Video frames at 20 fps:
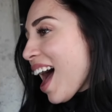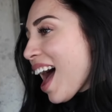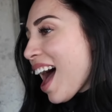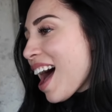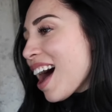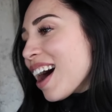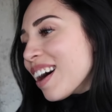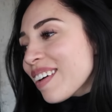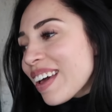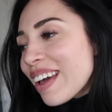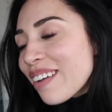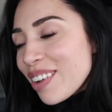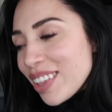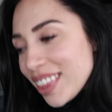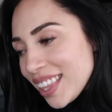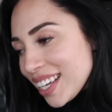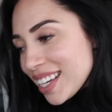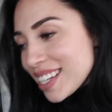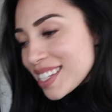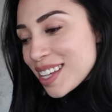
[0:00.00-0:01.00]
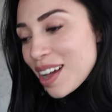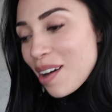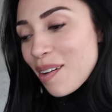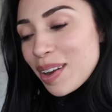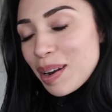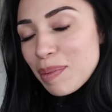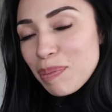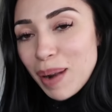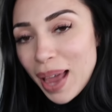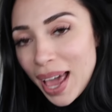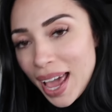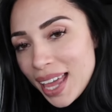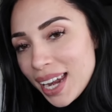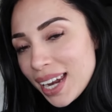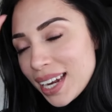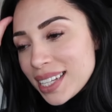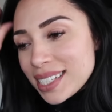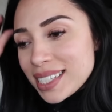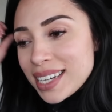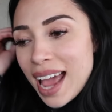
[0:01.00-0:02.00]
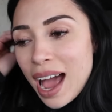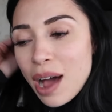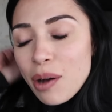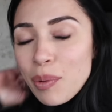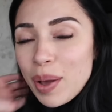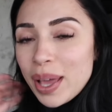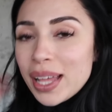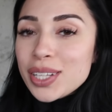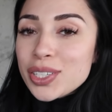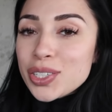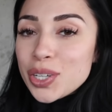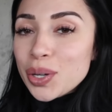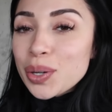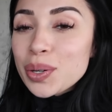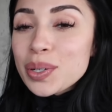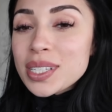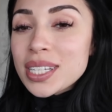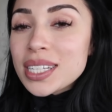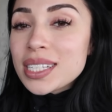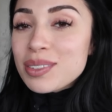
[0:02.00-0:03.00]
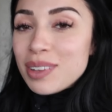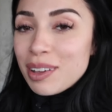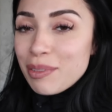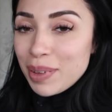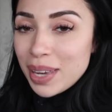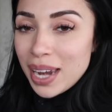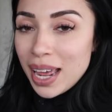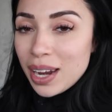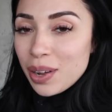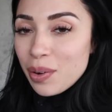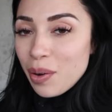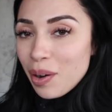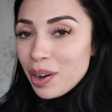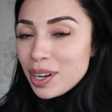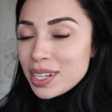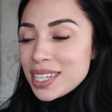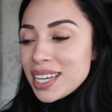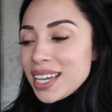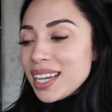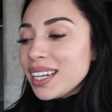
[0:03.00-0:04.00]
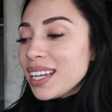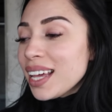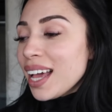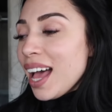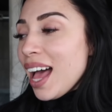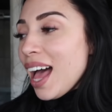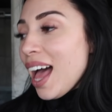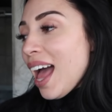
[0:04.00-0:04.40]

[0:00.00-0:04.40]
Uh, everything is going to plan. It is now week two since we've been out of quarantine.